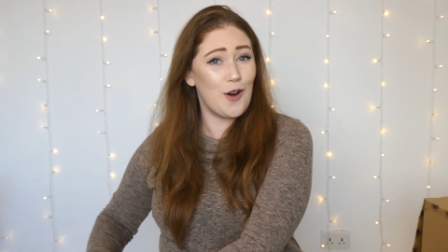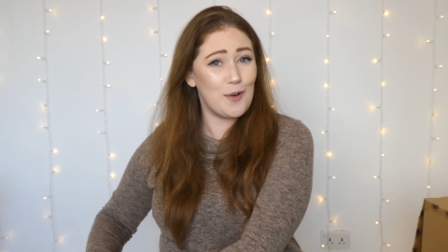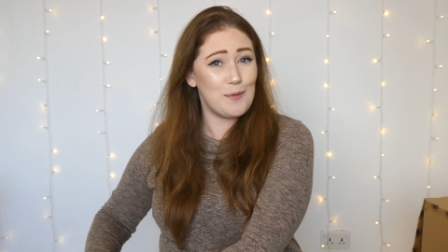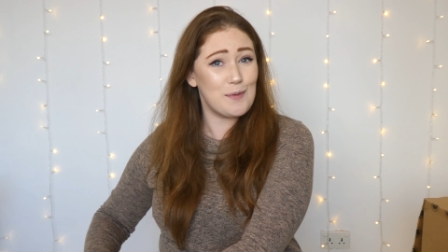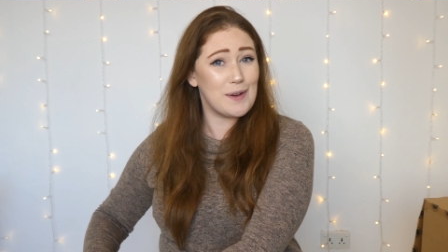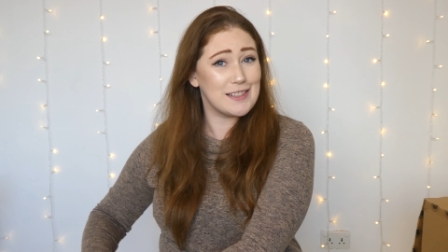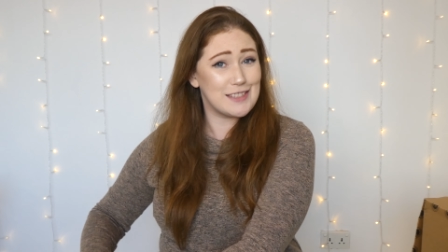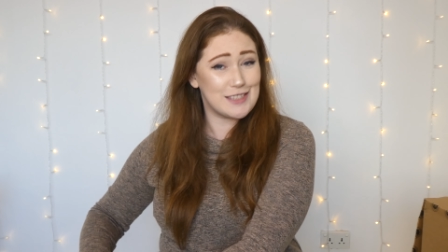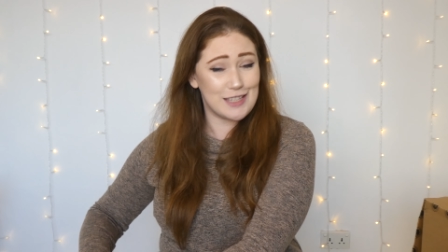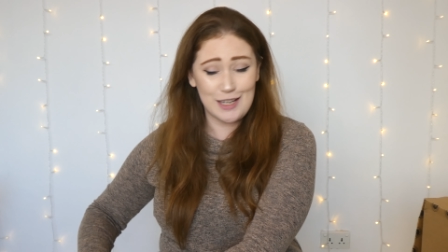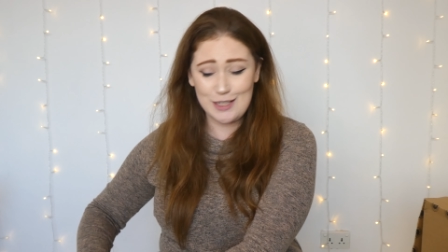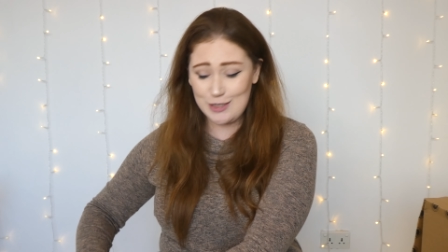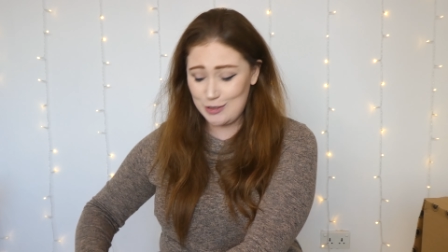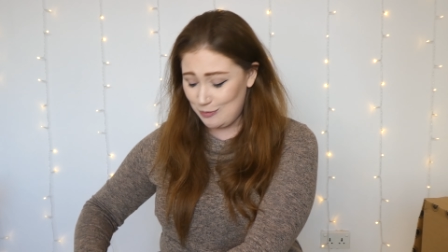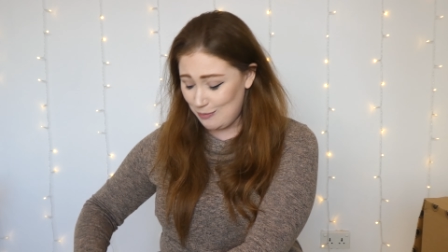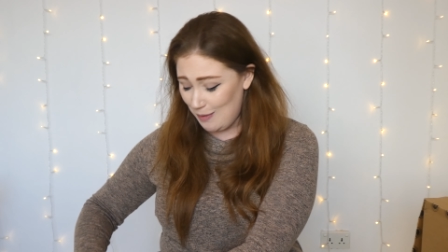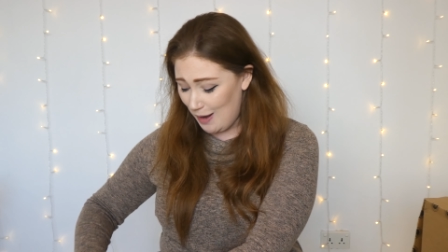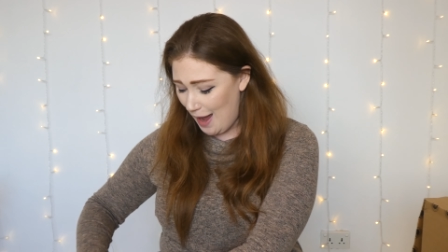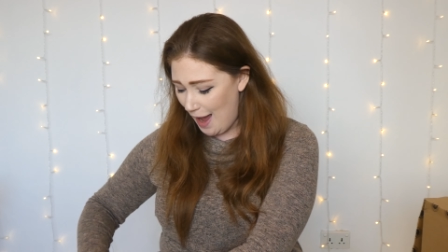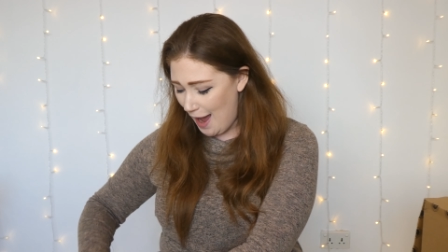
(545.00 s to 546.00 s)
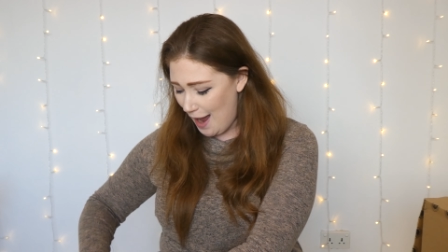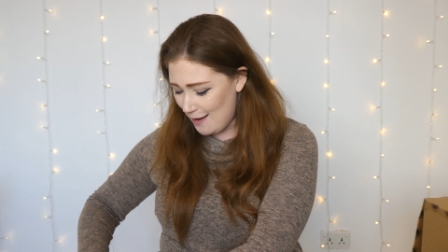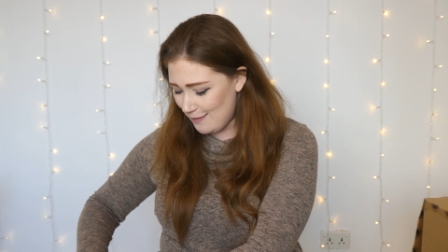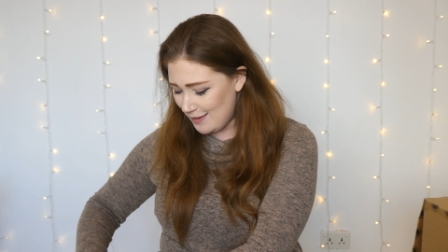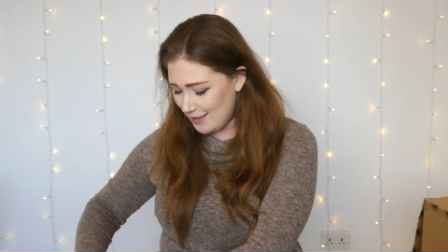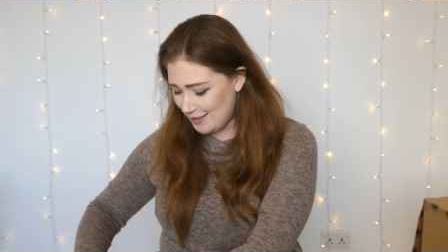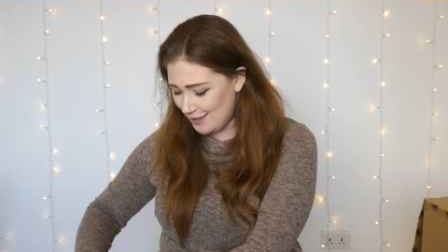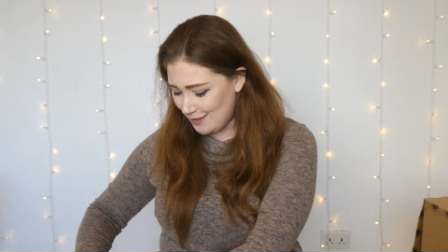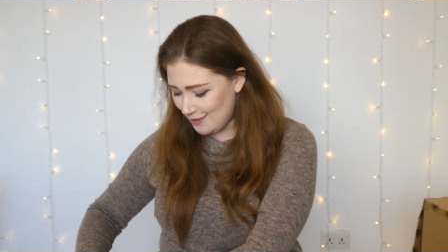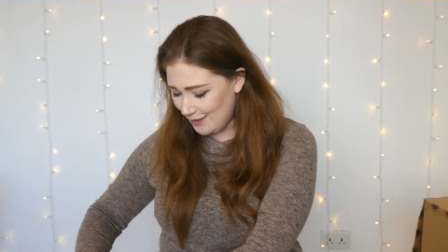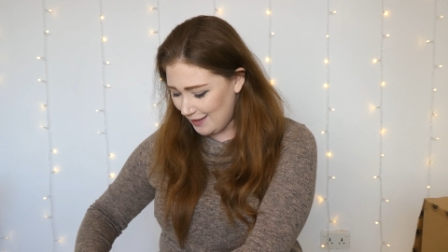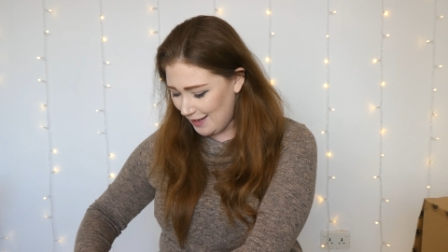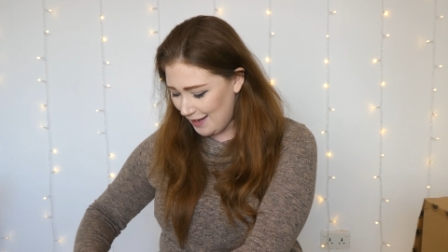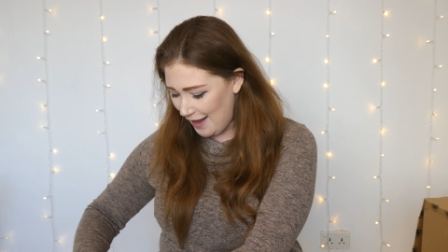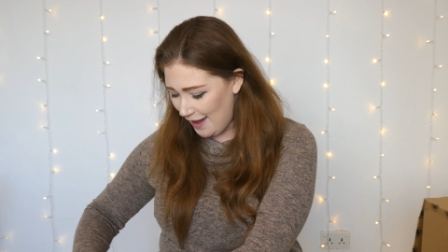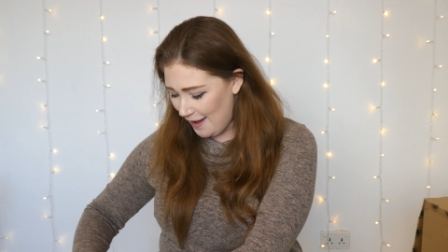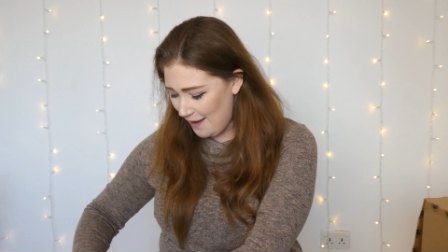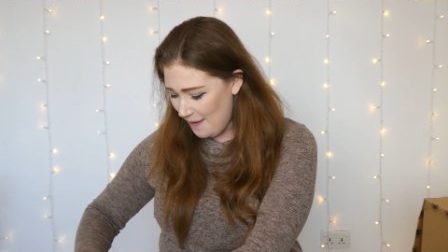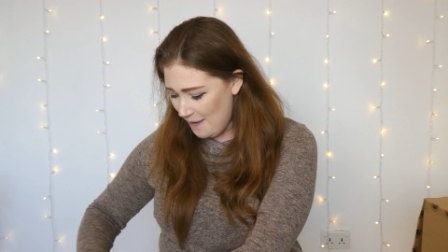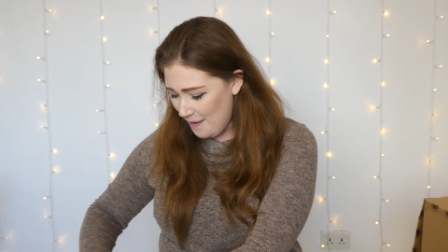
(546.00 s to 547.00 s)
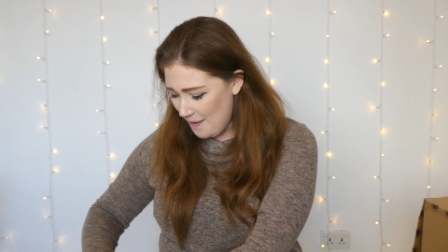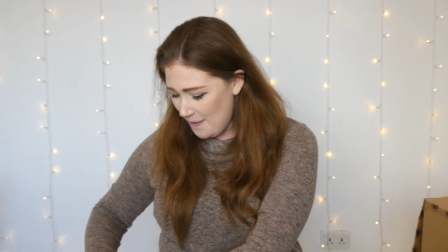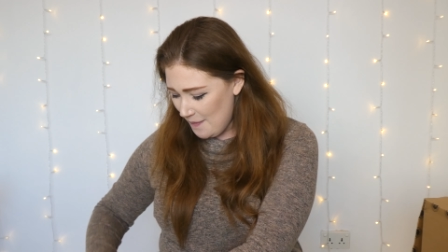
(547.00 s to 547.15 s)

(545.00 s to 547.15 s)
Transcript: got my jeans for my Aries look yet.